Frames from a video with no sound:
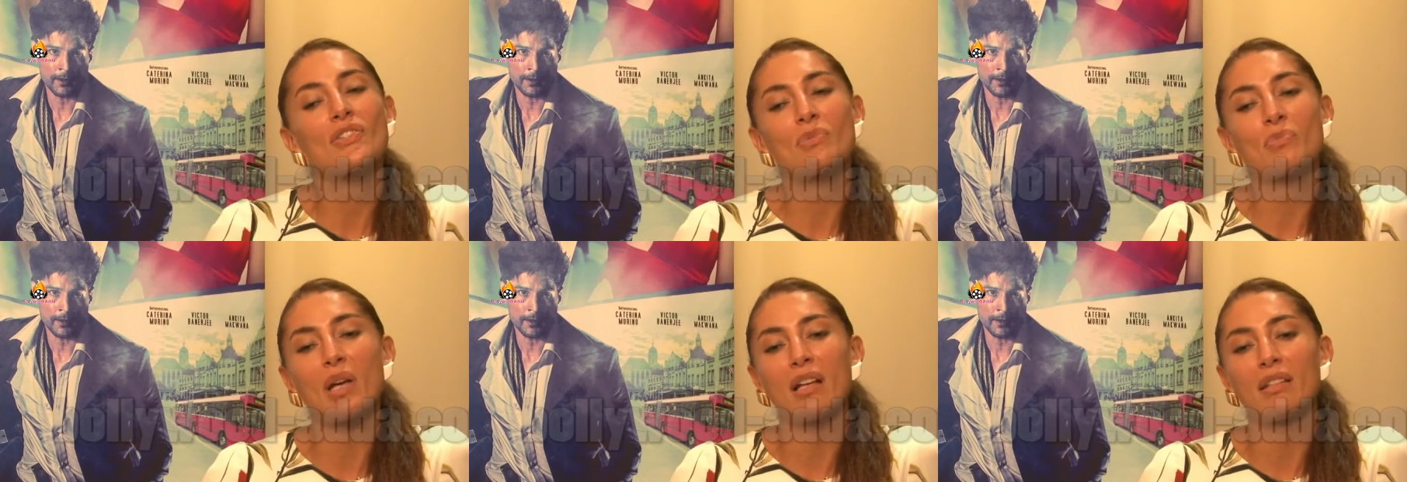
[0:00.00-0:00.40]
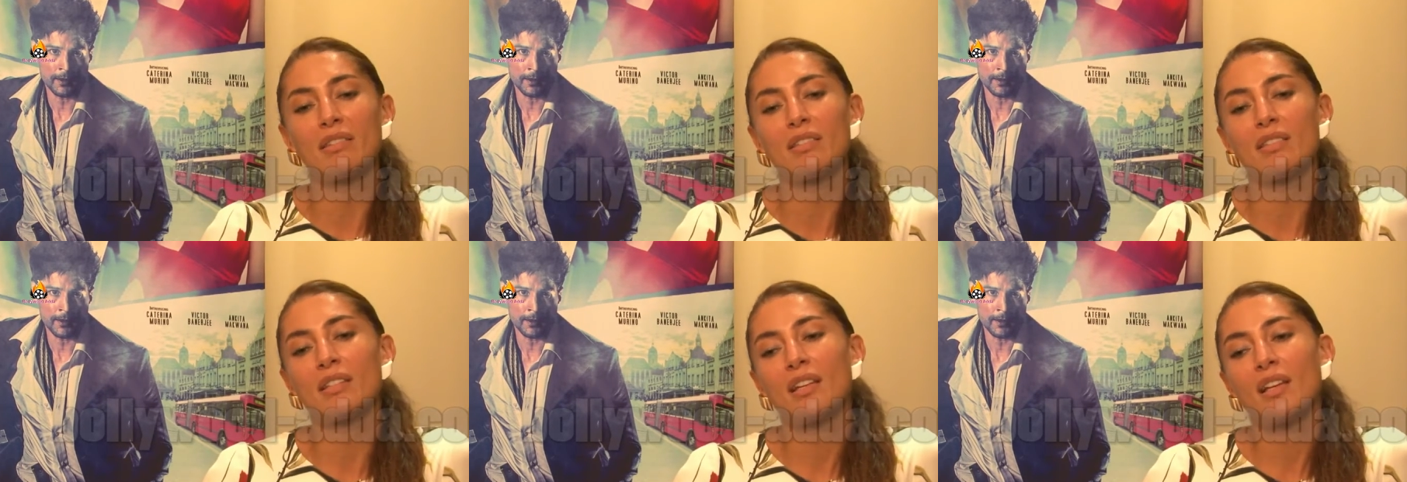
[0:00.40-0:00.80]
Speaker 1: But
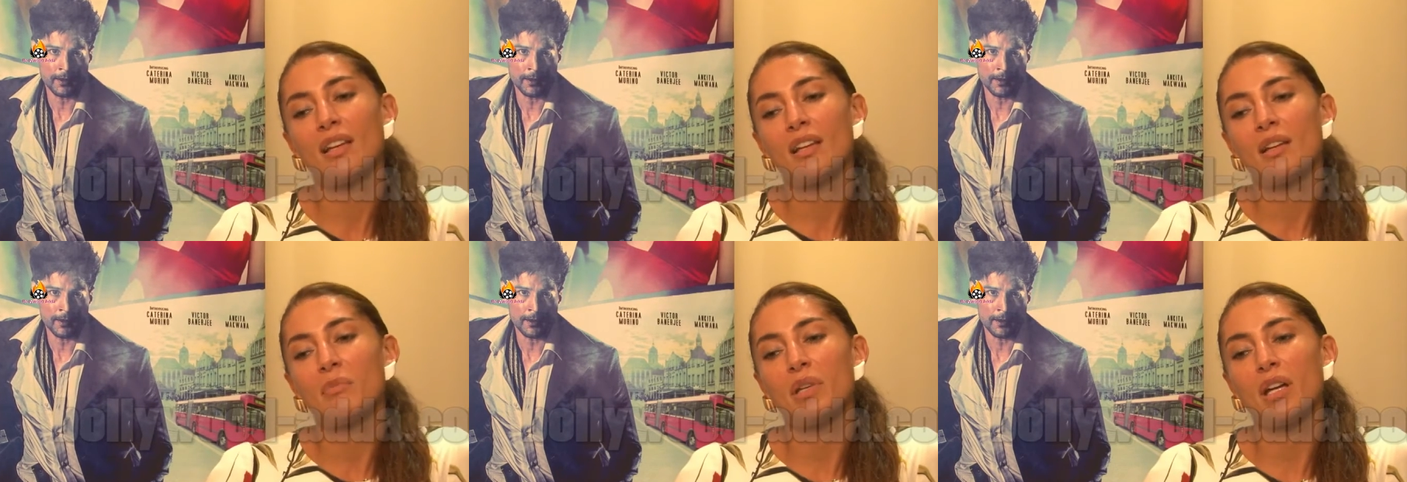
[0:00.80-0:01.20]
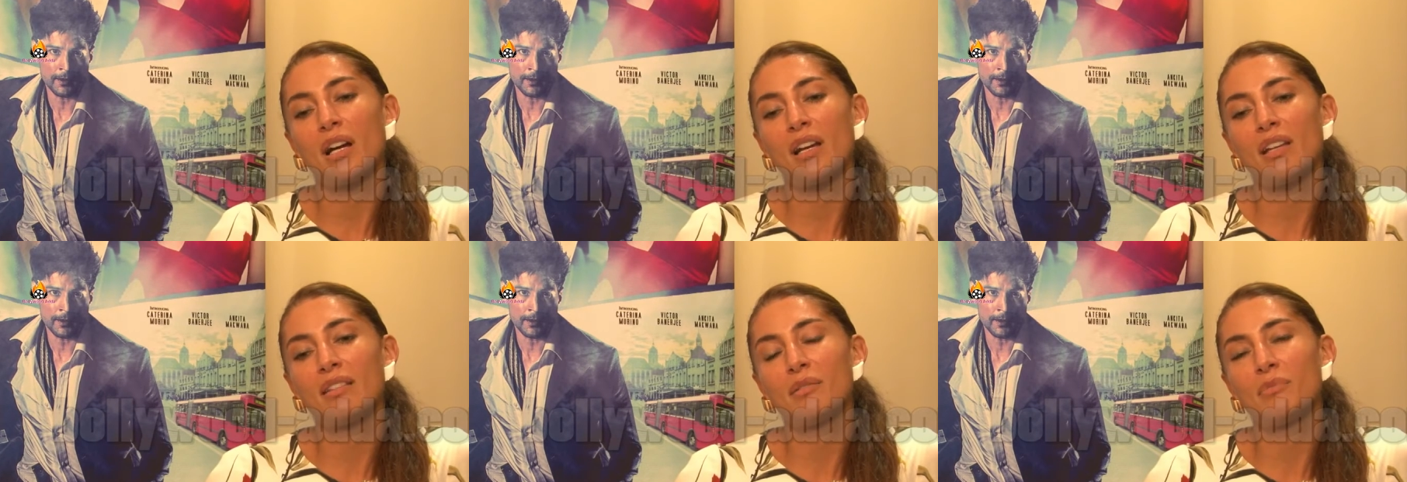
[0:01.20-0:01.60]

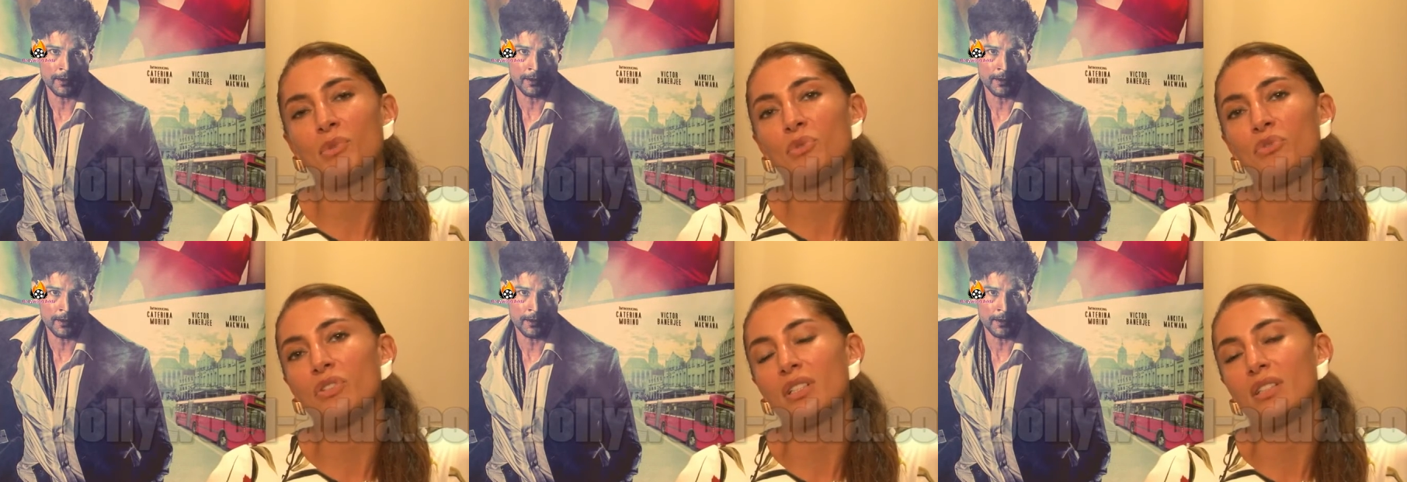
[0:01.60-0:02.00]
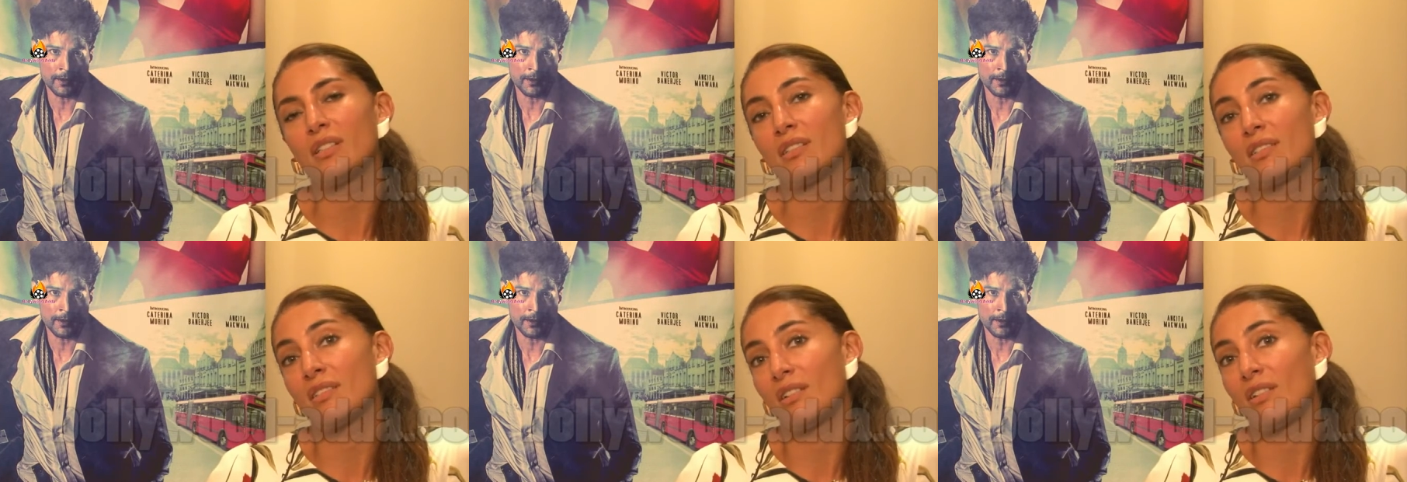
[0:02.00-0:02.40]
behind the movie,
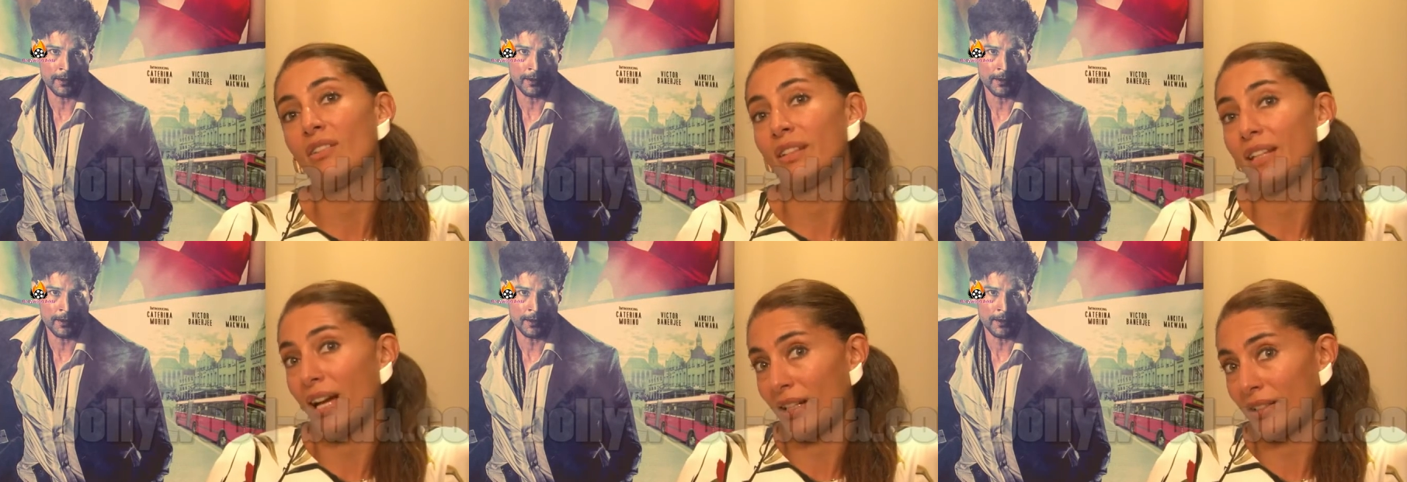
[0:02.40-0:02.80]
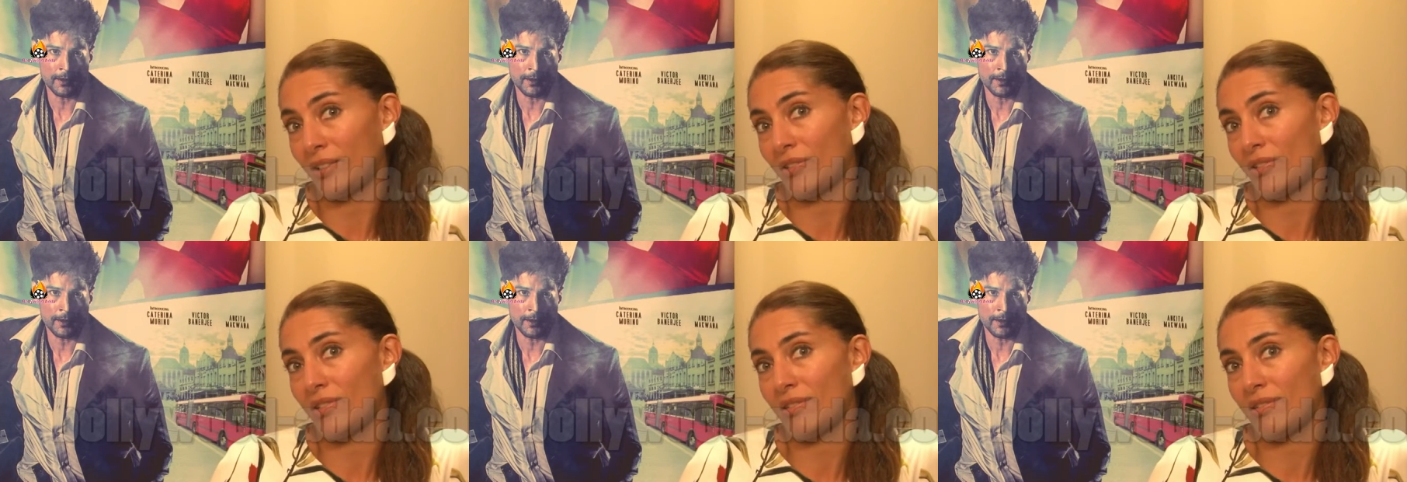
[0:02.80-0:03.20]
there's not only actors.